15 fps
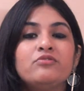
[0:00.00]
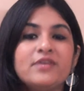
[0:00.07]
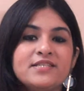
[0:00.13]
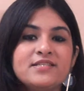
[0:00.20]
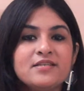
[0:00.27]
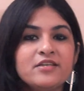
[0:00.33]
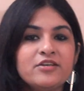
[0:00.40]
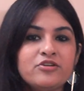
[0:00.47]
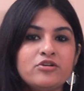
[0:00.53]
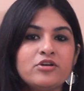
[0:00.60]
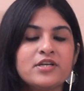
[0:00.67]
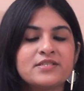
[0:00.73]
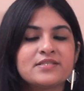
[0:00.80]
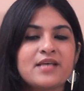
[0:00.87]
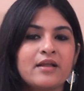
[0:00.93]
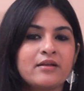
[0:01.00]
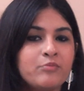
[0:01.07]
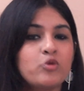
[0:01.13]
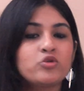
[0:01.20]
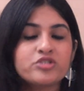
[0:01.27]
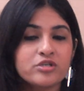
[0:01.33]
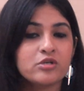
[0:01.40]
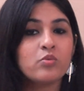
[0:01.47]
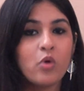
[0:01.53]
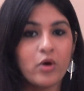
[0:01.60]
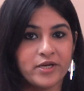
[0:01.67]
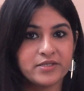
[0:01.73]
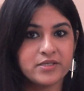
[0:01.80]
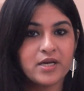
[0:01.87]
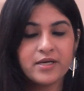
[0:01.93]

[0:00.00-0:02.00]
reason here is an emotional void.